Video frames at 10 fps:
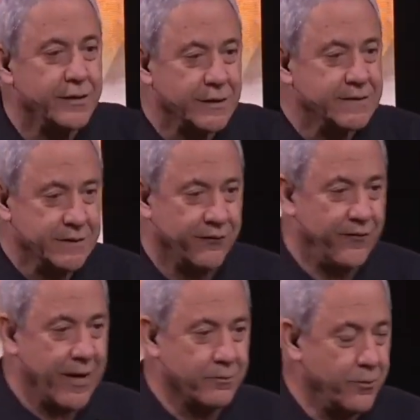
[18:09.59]
It doesn't
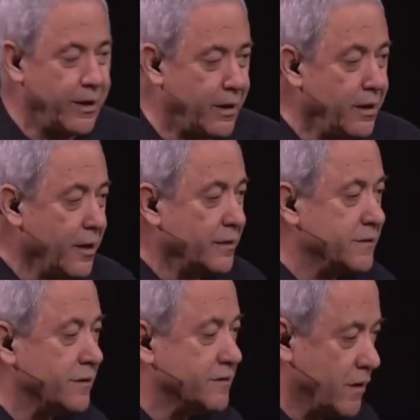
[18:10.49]
affect me,
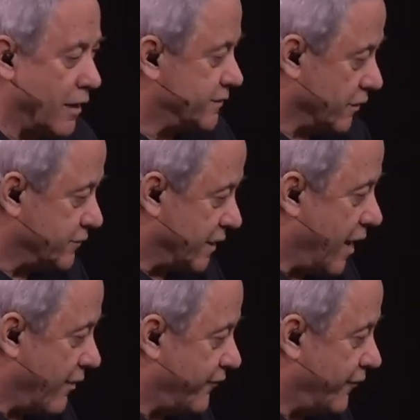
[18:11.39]
so it's not so
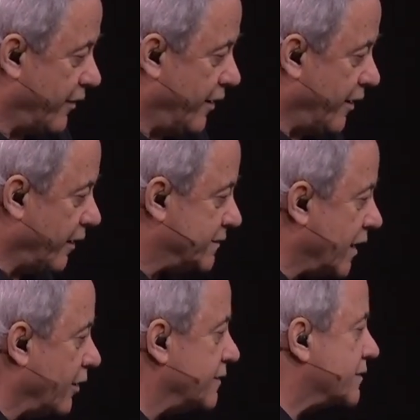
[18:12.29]
tough
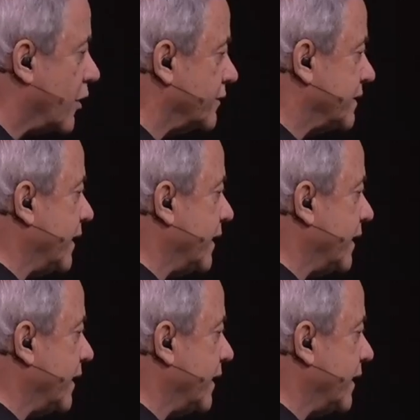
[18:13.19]
until it starts